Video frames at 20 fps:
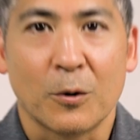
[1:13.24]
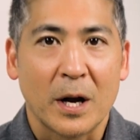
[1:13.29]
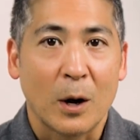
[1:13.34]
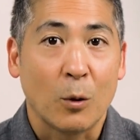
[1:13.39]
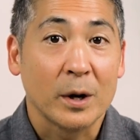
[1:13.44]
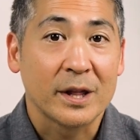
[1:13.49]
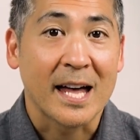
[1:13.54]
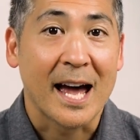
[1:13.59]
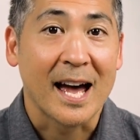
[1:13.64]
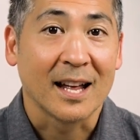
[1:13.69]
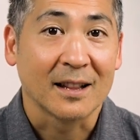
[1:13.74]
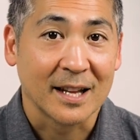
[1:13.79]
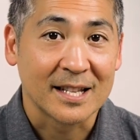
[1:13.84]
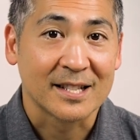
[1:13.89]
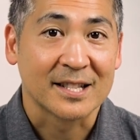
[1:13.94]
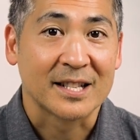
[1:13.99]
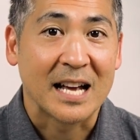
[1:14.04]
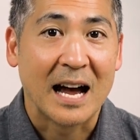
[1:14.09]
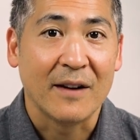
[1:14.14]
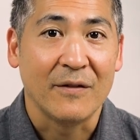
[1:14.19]
Okay, with that,
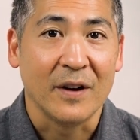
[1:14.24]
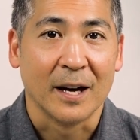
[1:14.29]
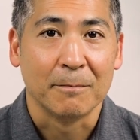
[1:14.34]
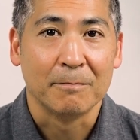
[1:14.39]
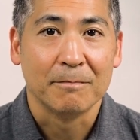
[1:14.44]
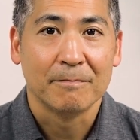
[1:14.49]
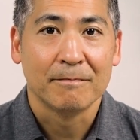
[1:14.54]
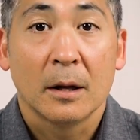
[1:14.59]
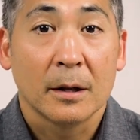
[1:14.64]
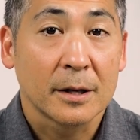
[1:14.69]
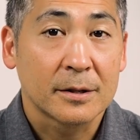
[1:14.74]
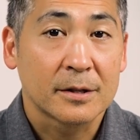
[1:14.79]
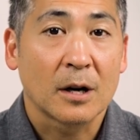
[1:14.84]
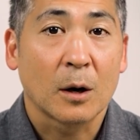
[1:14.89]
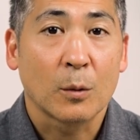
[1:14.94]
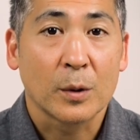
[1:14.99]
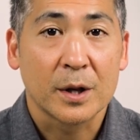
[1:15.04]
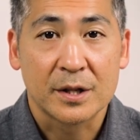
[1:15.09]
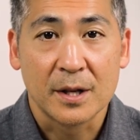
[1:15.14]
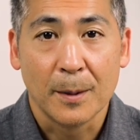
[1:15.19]
let's dive in. Let's
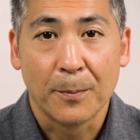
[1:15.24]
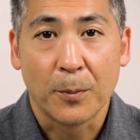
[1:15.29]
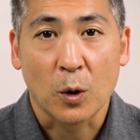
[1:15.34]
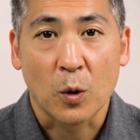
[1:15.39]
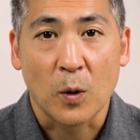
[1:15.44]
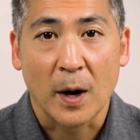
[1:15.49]
start with a simple